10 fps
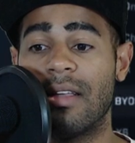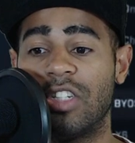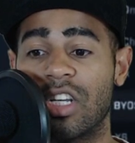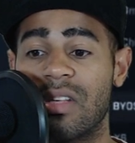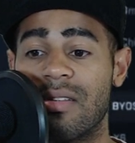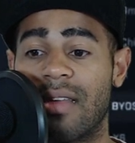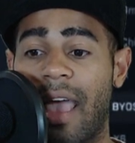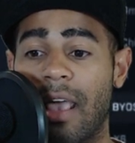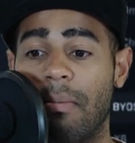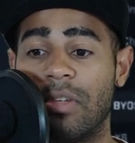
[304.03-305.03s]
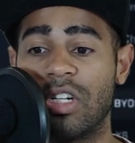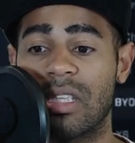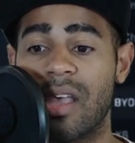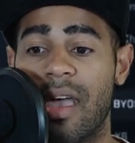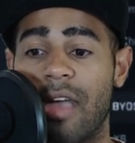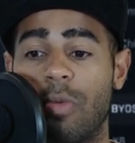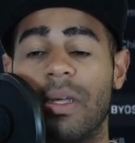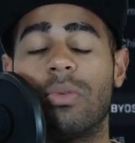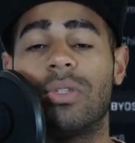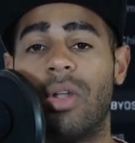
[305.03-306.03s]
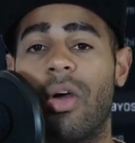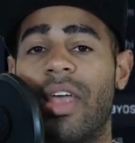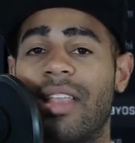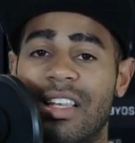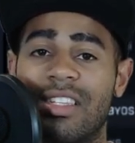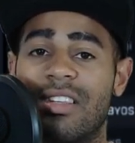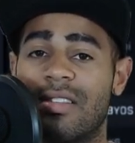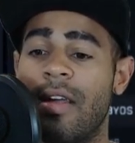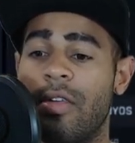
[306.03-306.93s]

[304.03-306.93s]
just the name just there, and you'll be able to know that this is